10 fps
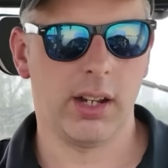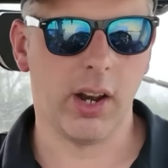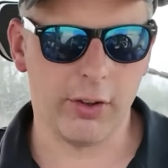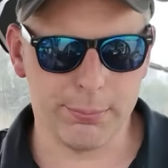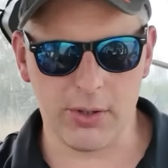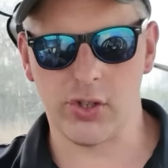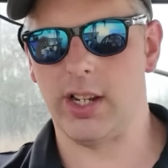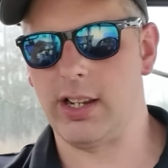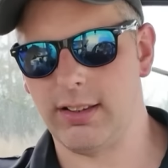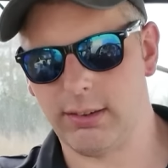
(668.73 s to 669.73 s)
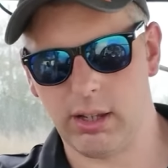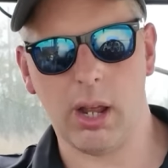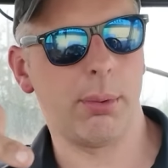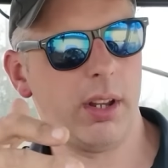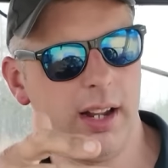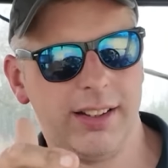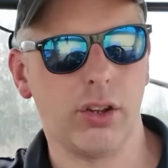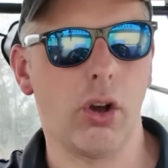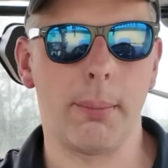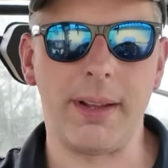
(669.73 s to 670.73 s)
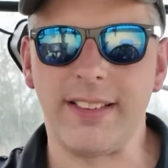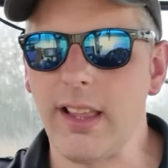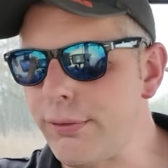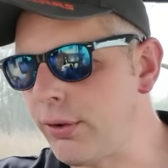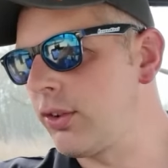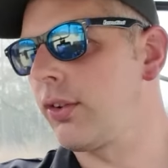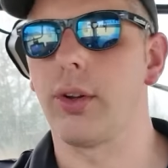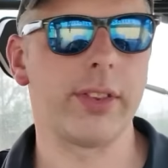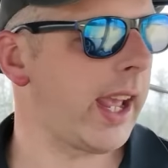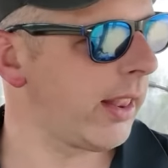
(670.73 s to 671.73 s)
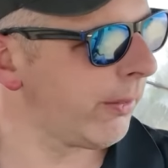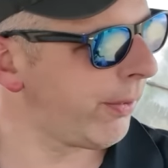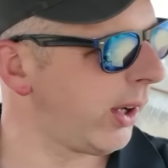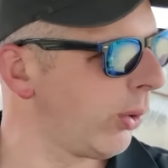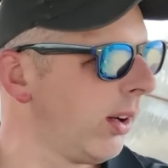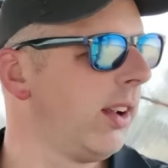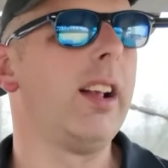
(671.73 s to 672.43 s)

especially in this, it's got a bit tougher as I've got down the field,